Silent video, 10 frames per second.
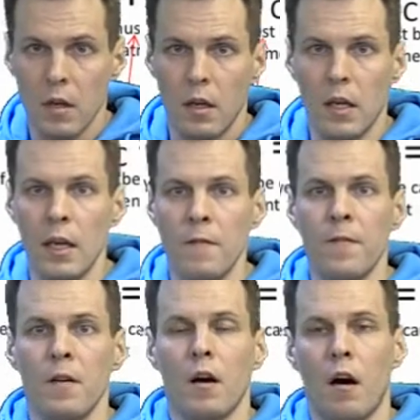If
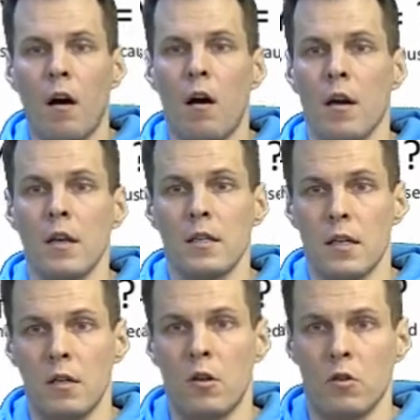R is
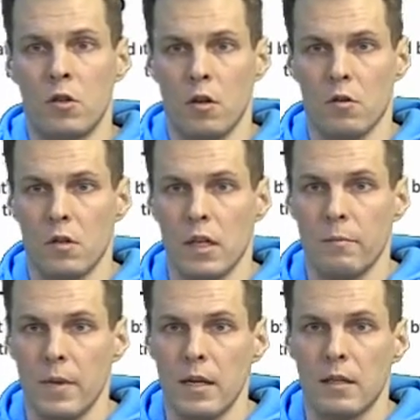endogenous, it
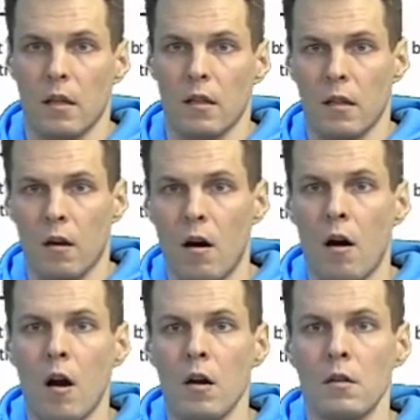means that the
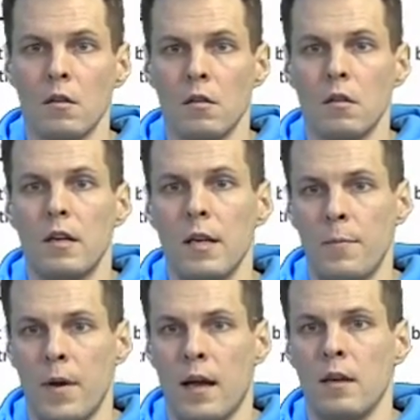R
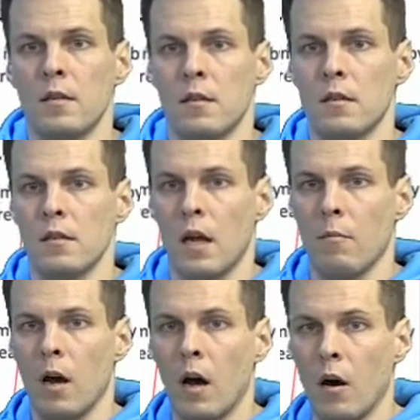depends
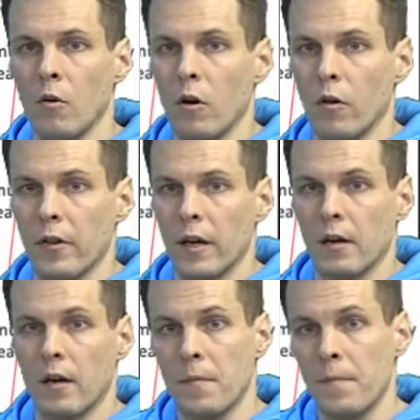somehow on
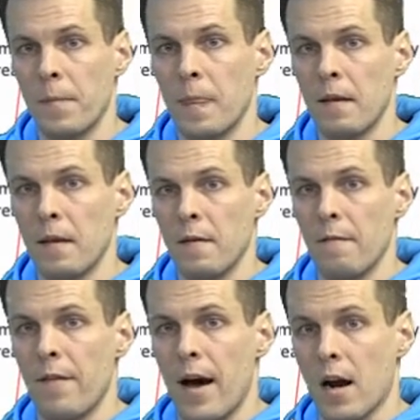the
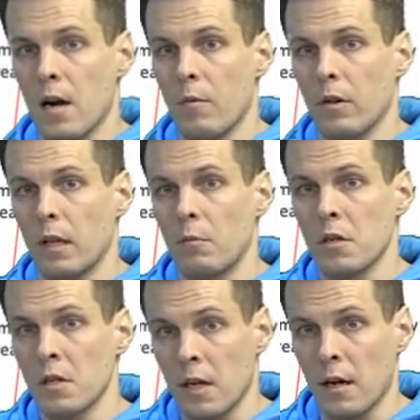variable that we're
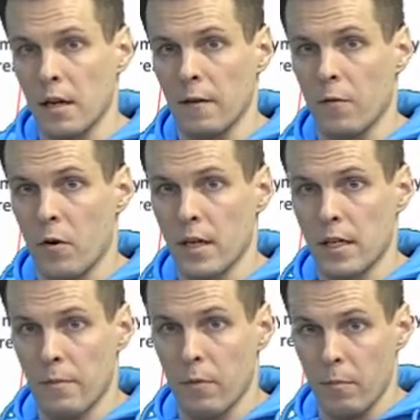studying, for
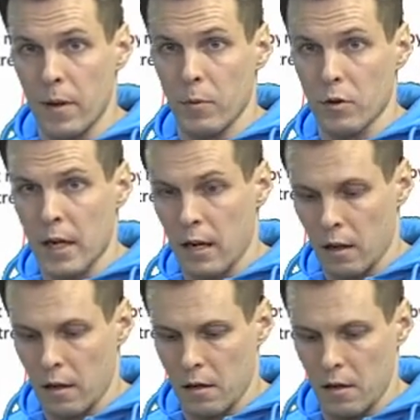example, people's
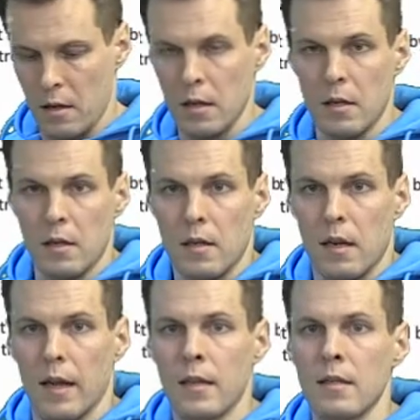health.
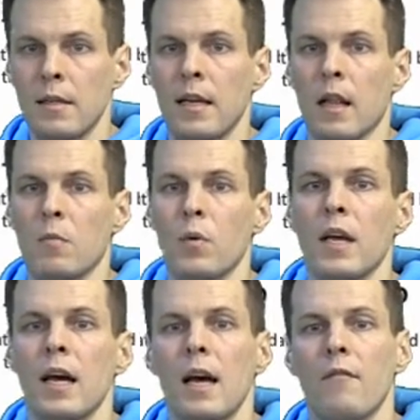Let's say that we
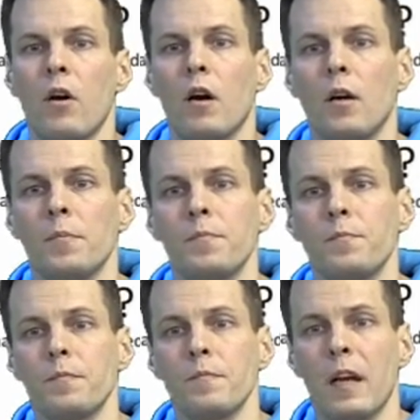have
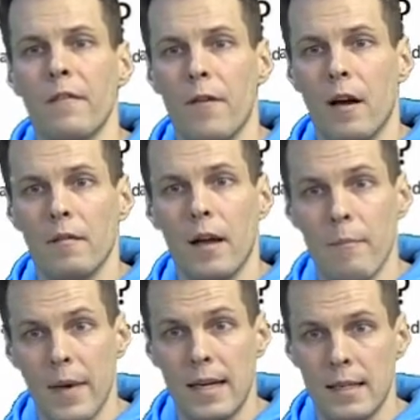a
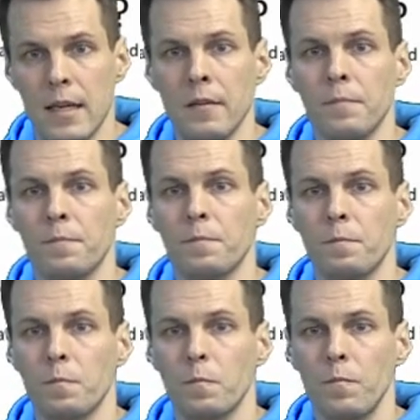medicine
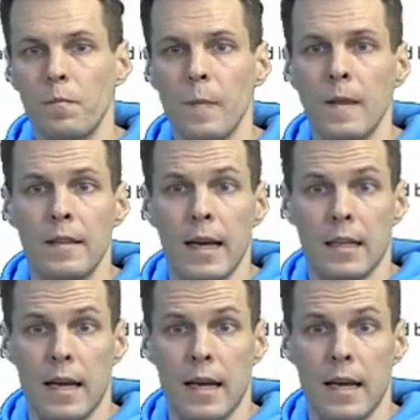that